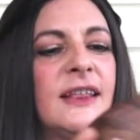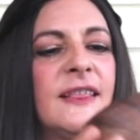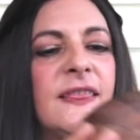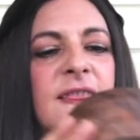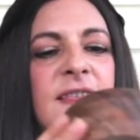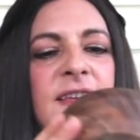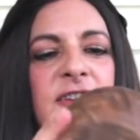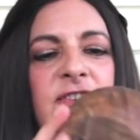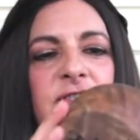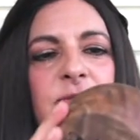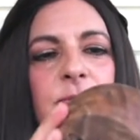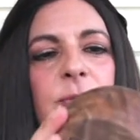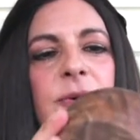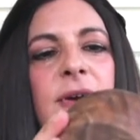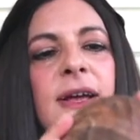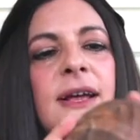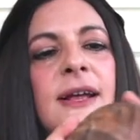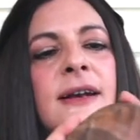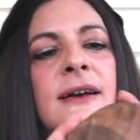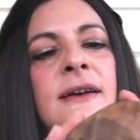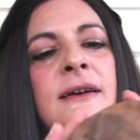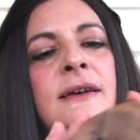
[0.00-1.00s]
This
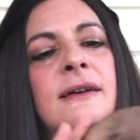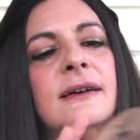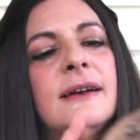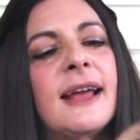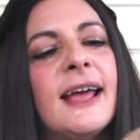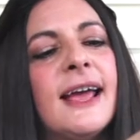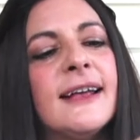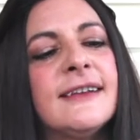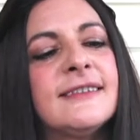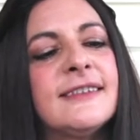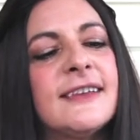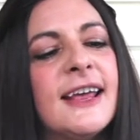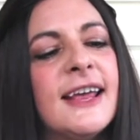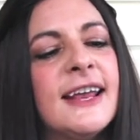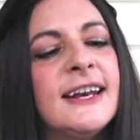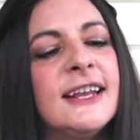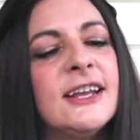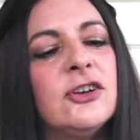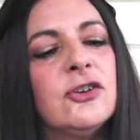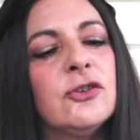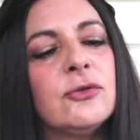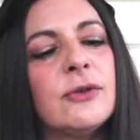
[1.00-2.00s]
one has
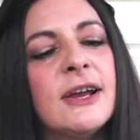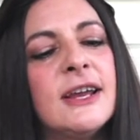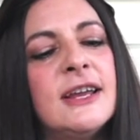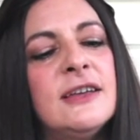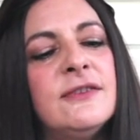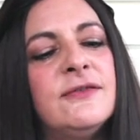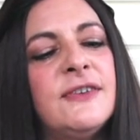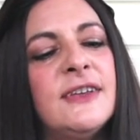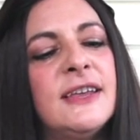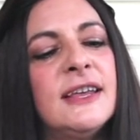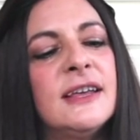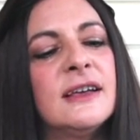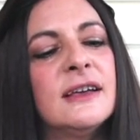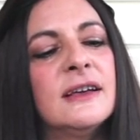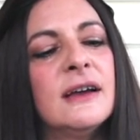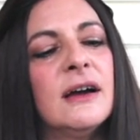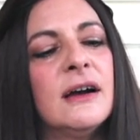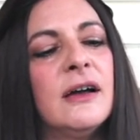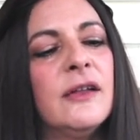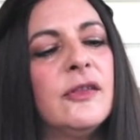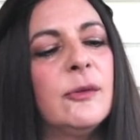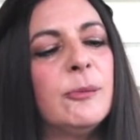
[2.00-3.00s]
an engraving
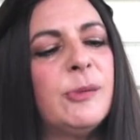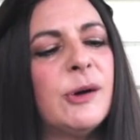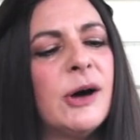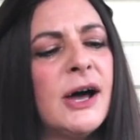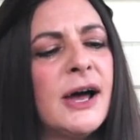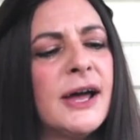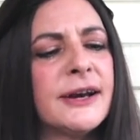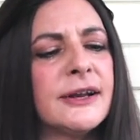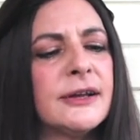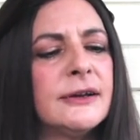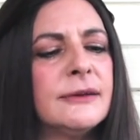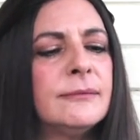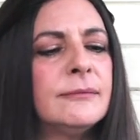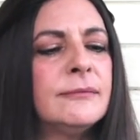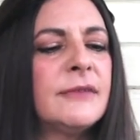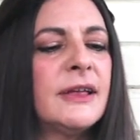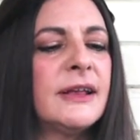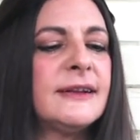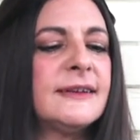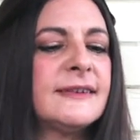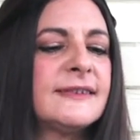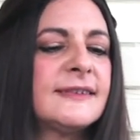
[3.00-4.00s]
on the bottom
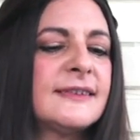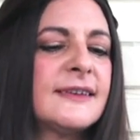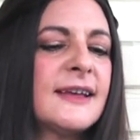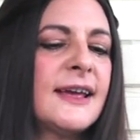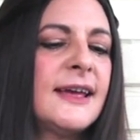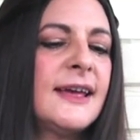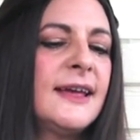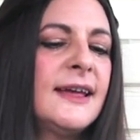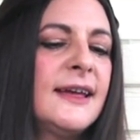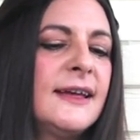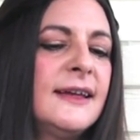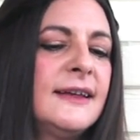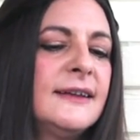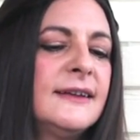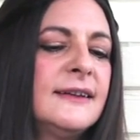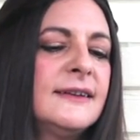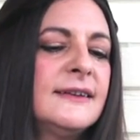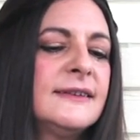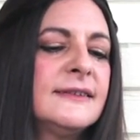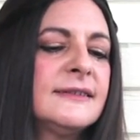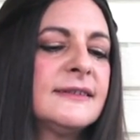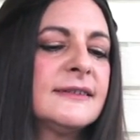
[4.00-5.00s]
that
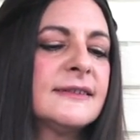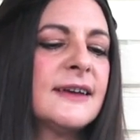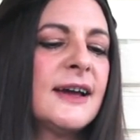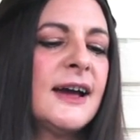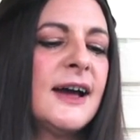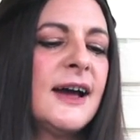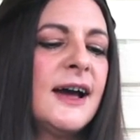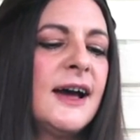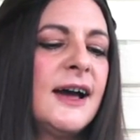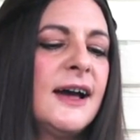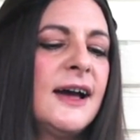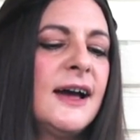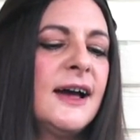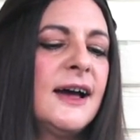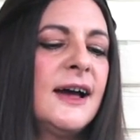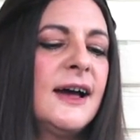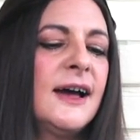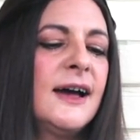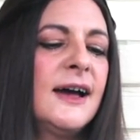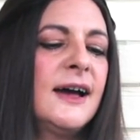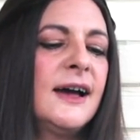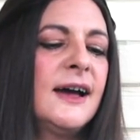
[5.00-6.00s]
says
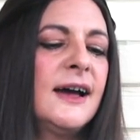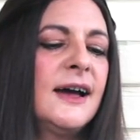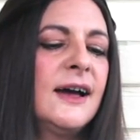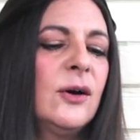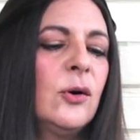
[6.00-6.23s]
uh,